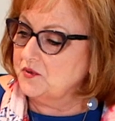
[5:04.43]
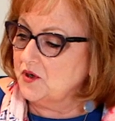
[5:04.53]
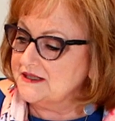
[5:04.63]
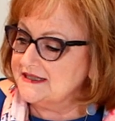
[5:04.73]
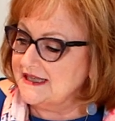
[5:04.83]

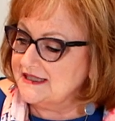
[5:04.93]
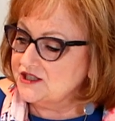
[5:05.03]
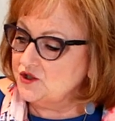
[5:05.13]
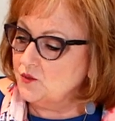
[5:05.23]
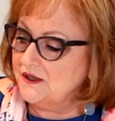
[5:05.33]

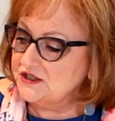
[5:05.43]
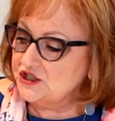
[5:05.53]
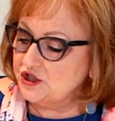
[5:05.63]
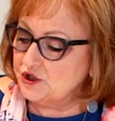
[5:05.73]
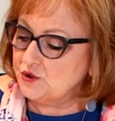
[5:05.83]
process, you
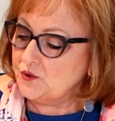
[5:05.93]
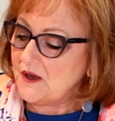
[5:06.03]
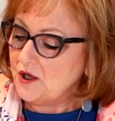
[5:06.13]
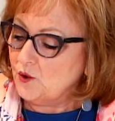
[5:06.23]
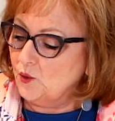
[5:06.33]
want
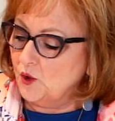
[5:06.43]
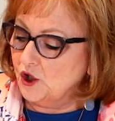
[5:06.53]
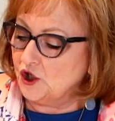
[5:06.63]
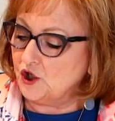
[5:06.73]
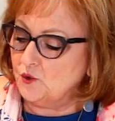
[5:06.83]
to
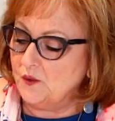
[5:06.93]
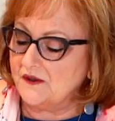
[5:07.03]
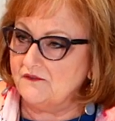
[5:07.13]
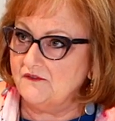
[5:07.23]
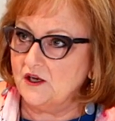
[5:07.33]
work
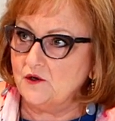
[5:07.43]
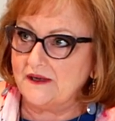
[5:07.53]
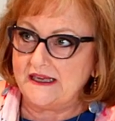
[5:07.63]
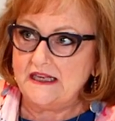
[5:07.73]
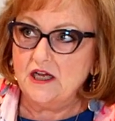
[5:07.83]
with
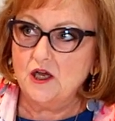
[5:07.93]
very